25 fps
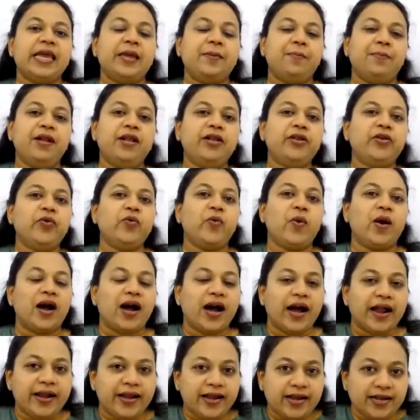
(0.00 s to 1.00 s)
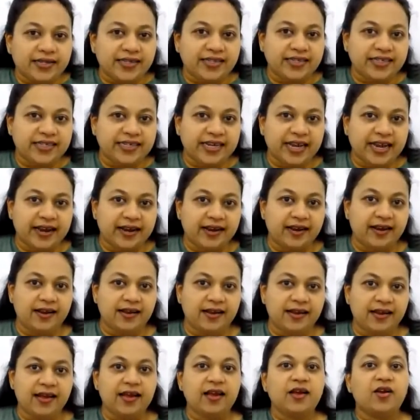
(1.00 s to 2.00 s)
able to
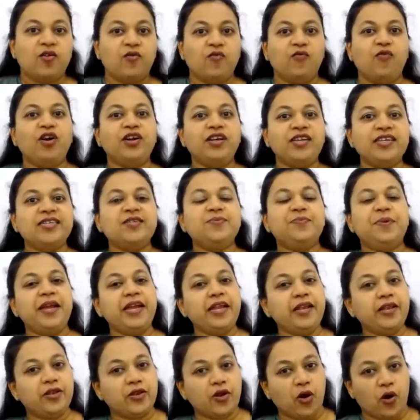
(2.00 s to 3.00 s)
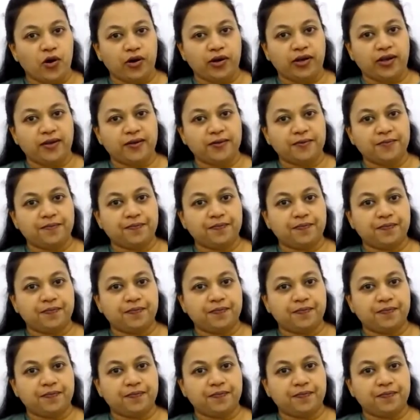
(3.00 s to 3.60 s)
understand what is being taught.